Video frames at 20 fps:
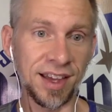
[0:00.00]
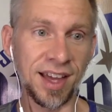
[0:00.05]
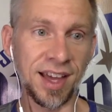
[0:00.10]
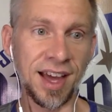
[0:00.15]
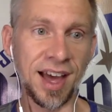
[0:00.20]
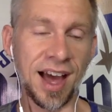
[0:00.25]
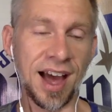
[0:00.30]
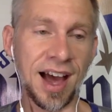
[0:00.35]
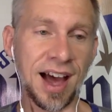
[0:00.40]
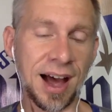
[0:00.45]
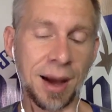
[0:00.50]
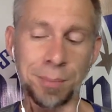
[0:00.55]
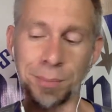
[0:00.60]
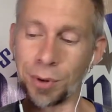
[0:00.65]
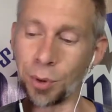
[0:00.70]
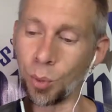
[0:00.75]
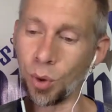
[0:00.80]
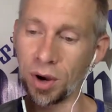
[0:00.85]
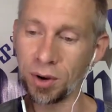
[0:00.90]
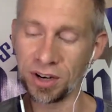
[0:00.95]

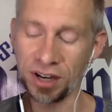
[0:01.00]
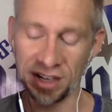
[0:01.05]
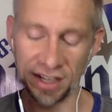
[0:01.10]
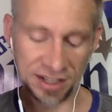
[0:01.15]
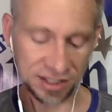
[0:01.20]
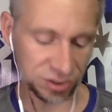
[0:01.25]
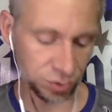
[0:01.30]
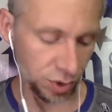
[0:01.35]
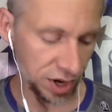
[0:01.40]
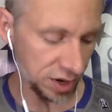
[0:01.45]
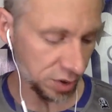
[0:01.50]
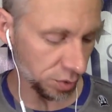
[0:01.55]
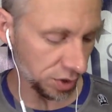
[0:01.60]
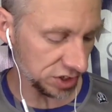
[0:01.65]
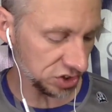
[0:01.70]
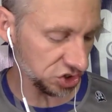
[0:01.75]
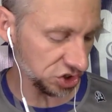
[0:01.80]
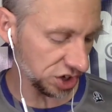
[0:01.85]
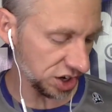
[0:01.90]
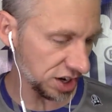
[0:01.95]
But Liz,
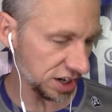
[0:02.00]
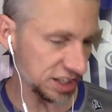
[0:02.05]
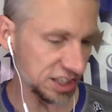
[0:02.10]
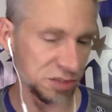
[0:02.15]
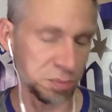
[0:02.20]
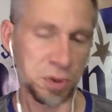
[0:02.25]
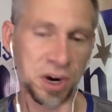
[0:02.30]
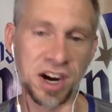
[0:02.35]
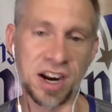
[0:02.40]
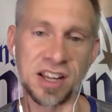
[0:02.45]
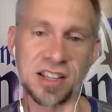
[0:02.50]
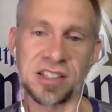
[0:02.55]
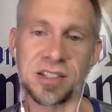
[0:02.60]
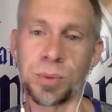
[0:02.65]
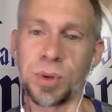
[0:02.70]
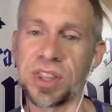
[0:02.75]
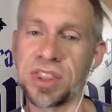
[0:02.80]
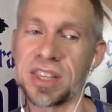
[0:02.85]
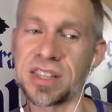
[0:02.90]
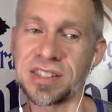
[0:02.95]
what's your experience
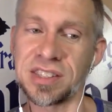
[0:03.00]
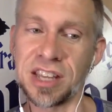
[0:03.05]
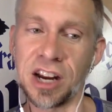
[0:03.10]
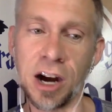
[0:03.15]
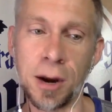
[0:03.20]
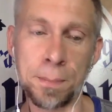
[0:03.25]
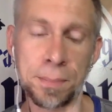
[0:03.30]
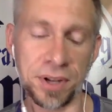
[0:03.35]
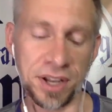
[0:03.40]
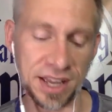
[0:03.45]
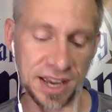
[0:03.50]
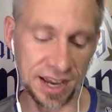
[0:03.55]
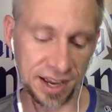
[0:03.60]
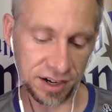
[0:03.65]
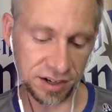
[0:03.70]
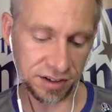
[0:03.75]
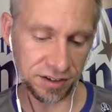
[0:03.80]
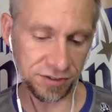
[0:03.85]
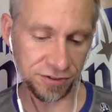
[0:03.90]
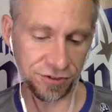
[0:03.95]
with? Is there a
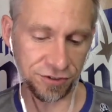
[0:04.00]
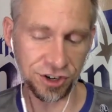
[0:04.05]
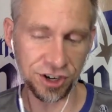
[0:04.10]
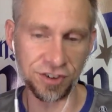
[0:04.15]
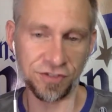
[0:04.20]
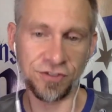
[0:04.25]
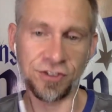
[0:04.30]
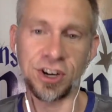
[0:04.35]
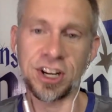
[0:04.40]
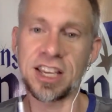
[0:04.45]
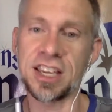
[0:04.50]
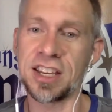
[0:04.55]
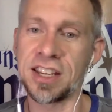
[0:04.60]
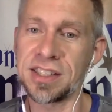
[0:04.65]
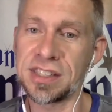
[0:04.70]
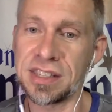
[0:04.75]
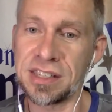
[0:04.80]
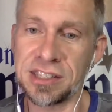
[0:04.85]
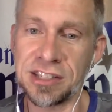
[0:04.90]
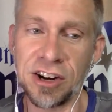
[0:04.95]
plan for
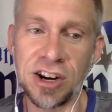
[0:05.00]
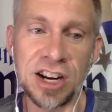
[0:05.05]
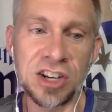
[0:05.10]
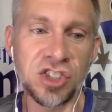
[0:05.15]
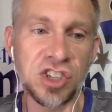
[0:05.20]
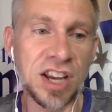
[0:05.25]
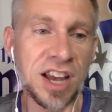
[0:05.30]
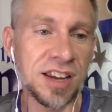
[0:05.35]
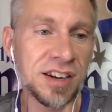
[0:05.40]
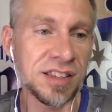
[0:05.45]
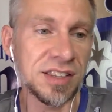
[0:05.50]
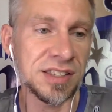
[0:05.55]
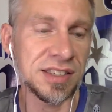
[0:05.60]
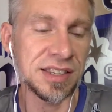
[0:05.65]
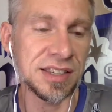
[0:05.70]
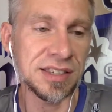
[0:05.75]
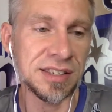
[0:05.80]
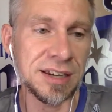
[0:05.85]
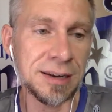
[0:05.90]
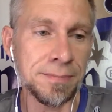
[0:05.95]
kids as they're aging out of the
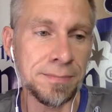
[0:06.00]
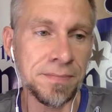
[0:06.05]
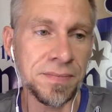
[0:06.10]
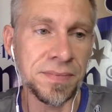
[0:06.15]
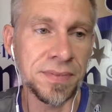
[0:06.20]
system?